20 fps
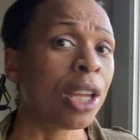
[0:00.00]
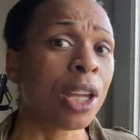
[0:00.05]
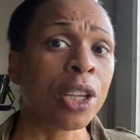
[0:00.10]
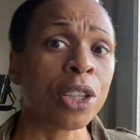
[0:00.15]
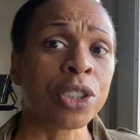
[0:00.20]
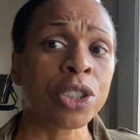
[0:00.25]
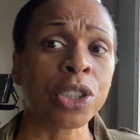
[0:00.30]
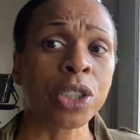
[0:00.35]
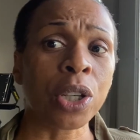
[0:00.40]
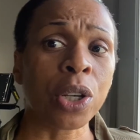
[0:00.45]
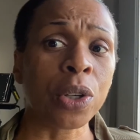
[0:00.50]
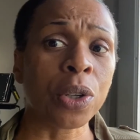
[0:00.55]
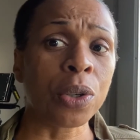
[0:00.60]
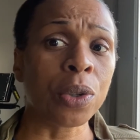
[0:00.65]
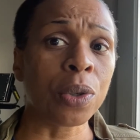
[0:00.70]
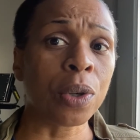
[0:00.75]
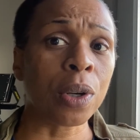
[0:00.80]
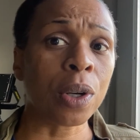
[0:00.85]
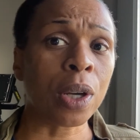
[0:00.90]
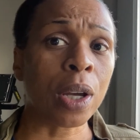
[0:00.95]

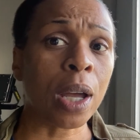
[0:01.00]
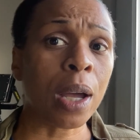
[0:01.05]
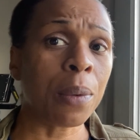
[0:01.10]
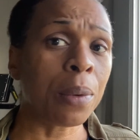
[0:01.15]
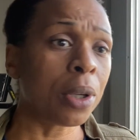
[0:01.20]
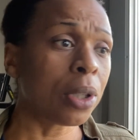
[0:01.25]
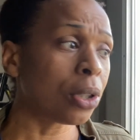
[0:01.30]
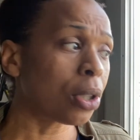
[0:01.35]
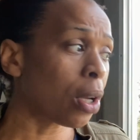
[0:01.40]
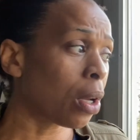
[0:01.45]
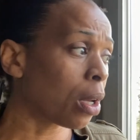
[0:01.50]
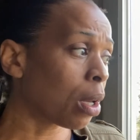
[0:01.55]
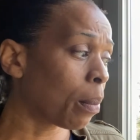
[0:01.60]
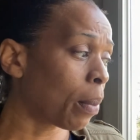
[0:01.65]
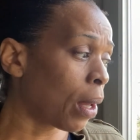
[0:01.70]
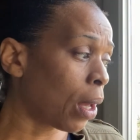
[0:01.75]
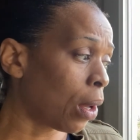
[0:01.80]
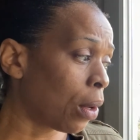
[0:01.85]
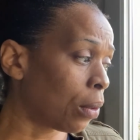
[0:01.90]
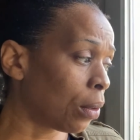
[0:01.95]
so I want to talk
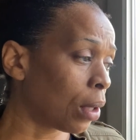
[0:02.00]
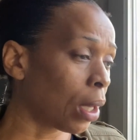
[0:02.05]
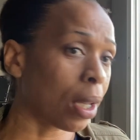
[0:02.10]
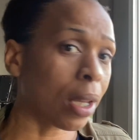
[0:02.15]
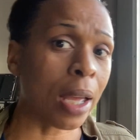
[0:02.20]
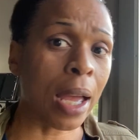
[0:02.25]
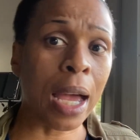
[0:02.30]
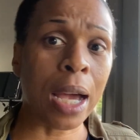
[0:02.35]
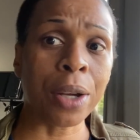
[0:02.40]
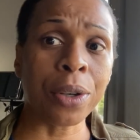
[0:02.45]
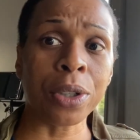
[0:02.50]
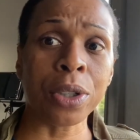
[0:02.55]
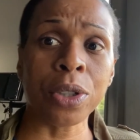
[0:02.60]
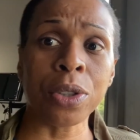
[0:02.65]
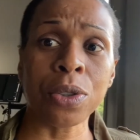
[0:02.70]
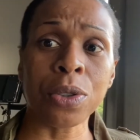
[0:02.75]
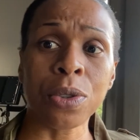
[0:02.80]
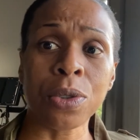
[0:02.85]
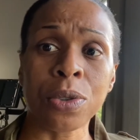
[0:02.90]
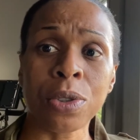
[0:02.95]
about like how do
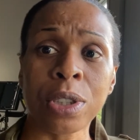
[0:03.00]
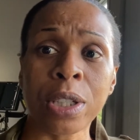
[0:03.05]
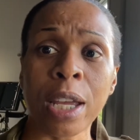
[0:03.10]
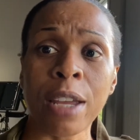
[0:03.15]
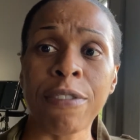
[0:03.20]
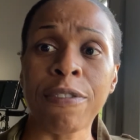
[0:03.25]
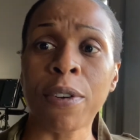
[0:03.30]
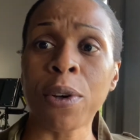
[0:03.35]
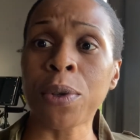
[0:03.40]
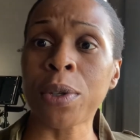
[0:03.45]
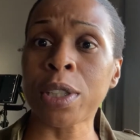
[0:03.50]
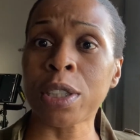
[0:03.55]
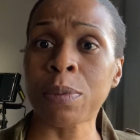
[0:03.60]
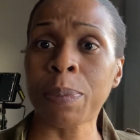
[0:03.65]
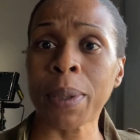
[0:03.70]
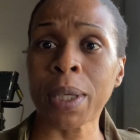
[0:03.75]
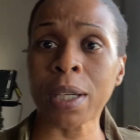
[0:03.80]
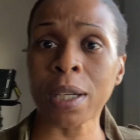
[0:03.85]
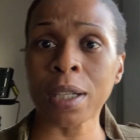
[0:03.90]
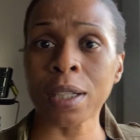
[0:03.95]
you stay focused
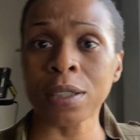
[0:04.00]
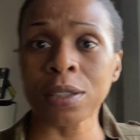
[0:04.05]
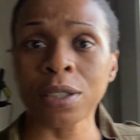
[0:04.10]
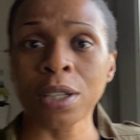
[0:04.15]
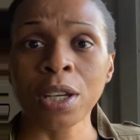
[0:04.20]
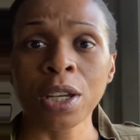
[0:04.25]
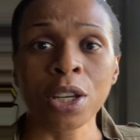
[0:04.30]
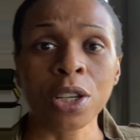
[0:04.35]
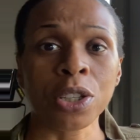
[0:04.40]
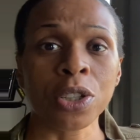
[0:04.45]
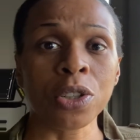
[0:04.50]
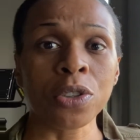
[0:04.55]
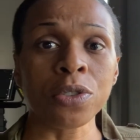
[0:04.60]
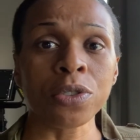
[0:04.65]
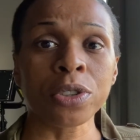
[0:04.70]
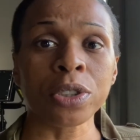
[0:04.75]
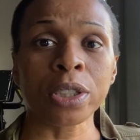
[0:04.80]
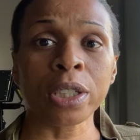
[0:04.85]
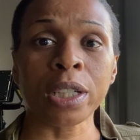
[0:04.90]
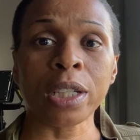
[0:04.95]
because
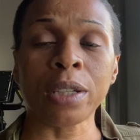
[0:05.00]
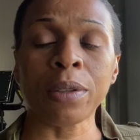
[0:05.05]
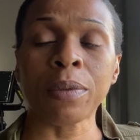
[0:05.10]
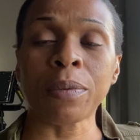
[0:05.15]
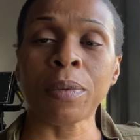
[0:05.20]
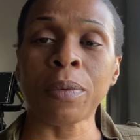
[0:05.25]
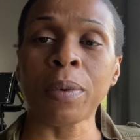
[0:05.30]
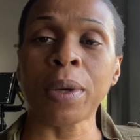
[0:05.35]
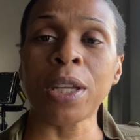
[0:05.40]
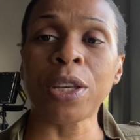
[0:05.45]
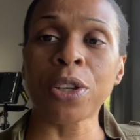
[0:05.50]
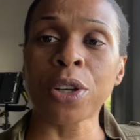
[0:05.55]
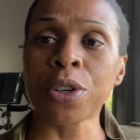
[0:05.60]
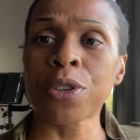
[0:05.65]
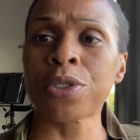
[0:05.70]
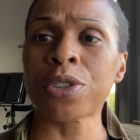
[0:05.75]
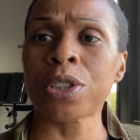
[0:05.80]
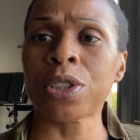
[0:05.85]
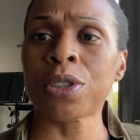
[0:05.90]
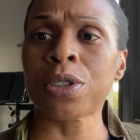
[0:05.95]
usually we
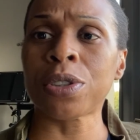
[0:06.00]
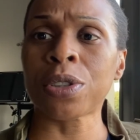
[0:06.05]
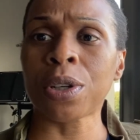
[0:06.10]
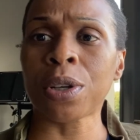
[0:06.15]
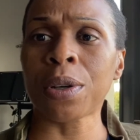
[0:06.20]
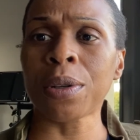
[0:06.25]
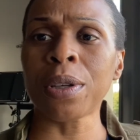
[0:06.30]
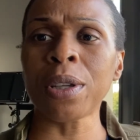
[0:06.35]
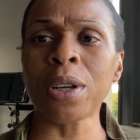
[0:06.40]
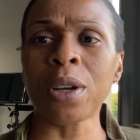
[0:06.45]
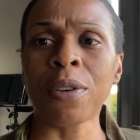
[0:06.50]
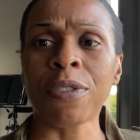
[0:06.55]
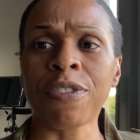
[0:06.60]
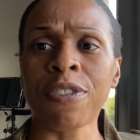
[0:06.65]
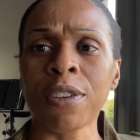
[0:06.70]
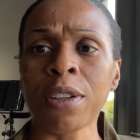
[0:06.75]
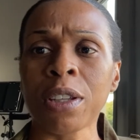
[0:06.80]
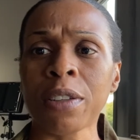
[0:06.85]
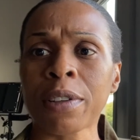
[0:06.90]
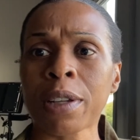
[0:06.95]
nurses are, you know,
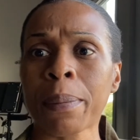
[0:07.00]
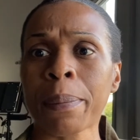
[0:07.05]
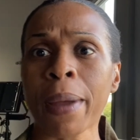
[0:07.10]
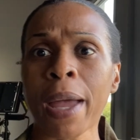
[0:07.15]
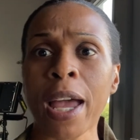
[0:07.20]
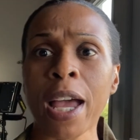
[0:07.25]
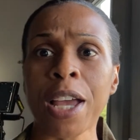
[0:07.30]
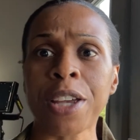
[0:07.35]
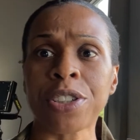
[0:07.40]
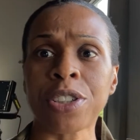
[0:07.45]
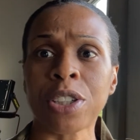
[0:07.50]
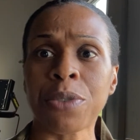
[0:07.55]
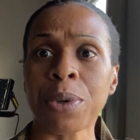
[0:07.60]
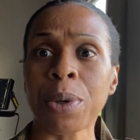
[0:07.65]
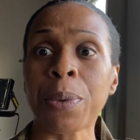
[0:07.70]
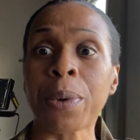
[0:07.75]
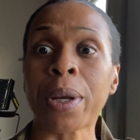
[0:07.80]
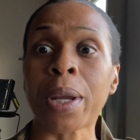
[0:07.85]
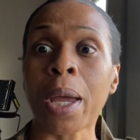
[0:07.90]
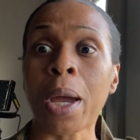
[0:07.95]
full of compassion. We
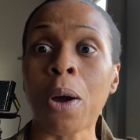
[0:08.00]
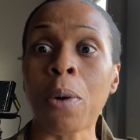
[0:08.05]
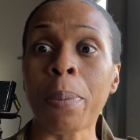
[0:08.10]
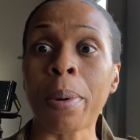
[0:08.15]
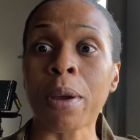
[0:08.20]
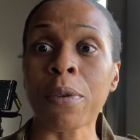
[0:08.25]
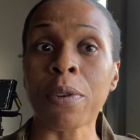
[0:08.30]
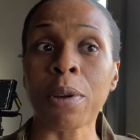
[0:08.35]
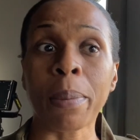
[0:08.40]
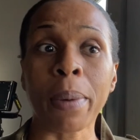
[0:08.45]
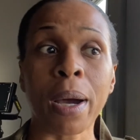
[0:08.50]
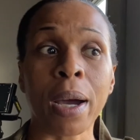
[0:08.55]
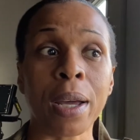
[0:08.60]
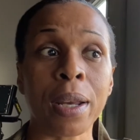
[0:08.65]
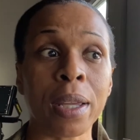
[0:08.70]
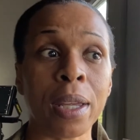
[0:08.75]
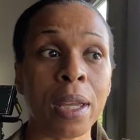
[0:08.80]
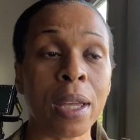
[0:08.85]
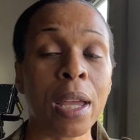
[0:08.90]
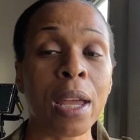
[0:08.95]
want to help
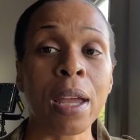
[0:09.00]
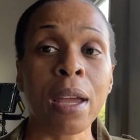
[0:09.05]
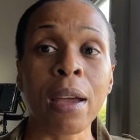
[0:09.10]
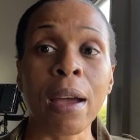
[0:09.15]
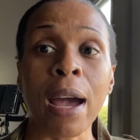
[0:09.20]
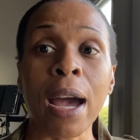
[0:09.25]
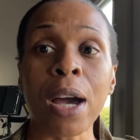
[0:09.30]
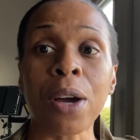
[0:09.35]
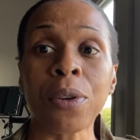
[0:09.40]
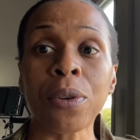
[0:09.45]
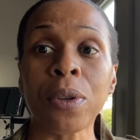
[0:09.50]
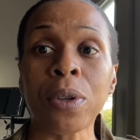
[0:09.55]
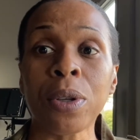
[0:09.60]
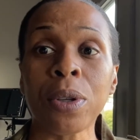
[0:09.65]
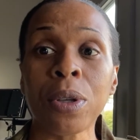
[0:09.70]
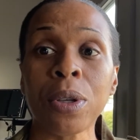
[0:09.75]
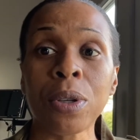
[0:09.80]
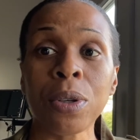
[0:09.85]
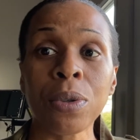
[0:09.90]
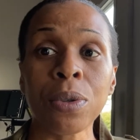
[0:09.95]
everybody. How do
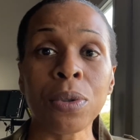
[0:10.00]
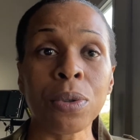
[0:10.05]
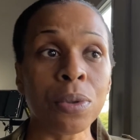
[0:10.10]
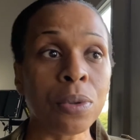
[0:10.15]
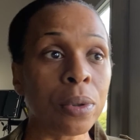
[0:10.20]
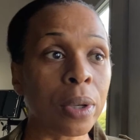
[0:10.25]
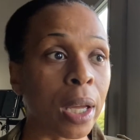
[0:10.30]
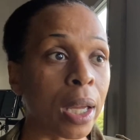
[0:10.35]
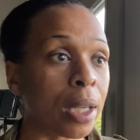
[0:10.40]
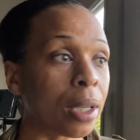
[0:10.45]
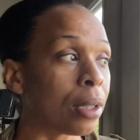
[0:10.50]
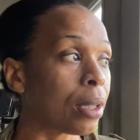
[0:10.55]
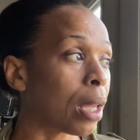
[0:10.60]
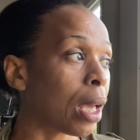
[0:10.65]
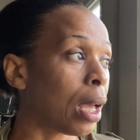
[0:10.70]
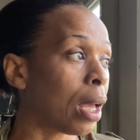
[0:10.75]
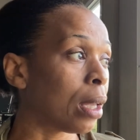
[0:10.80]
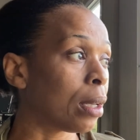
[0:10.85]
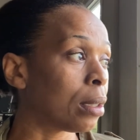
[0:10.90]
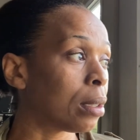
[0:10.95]
you like
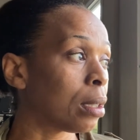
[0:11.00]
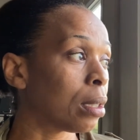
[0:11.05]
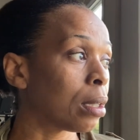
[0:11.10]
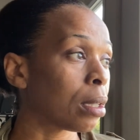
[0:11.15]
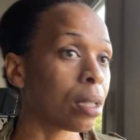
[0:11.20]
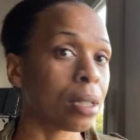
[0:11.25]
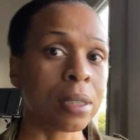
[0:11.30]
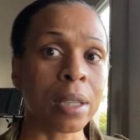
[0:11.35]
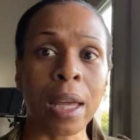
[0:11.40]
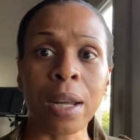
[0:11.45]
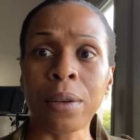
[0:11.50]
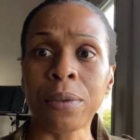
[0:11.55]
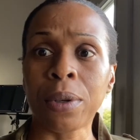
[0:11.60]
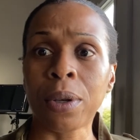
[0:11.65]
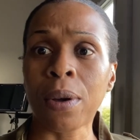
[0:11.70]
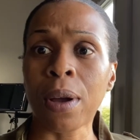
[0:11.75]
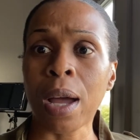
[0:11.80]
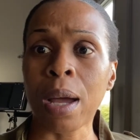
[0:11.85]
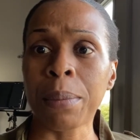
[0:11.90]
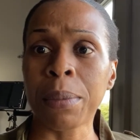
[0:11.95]
not, because I don't
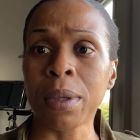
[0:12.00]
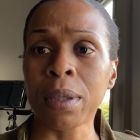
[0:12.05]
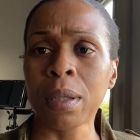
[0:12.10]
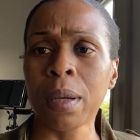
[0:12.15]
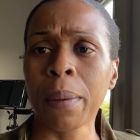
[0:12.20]
know how much